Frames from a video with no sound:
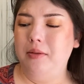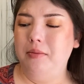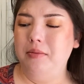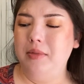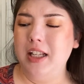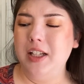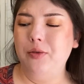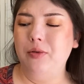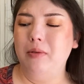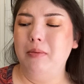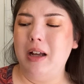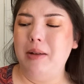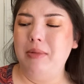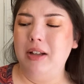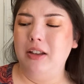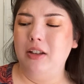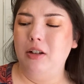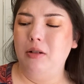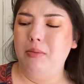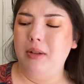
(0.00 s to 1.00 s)
This one might be
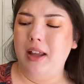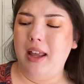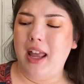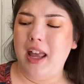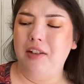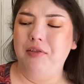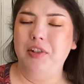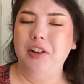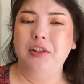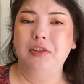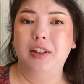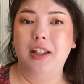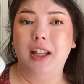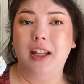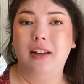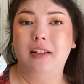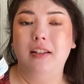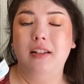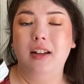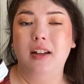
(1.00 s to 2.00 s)
a little bit heavier
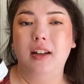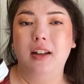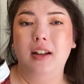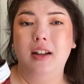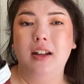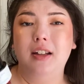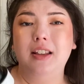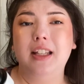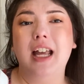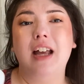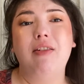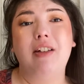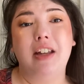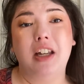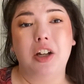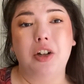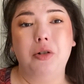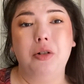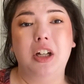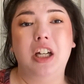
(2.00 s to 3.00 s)
than, they have like
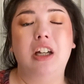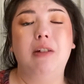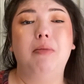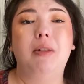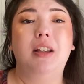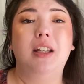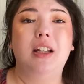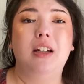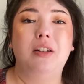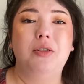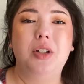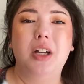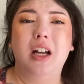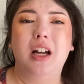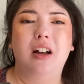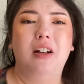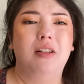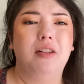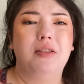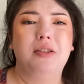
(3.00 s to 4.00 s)
a cream and then a
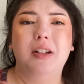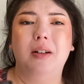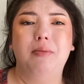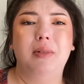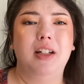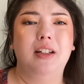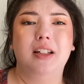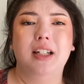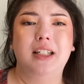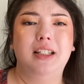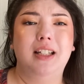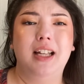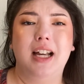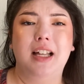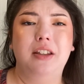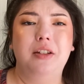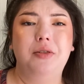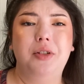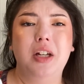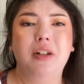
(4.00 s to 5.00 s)
gel or something like
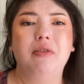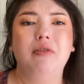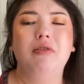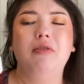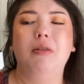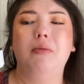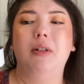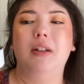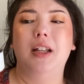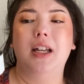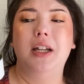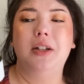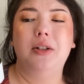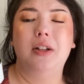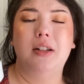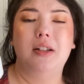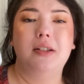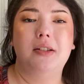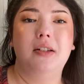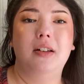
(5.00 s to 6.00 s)
that. There's different
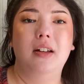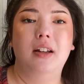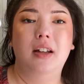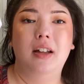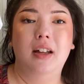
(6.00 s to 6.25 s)
formulations.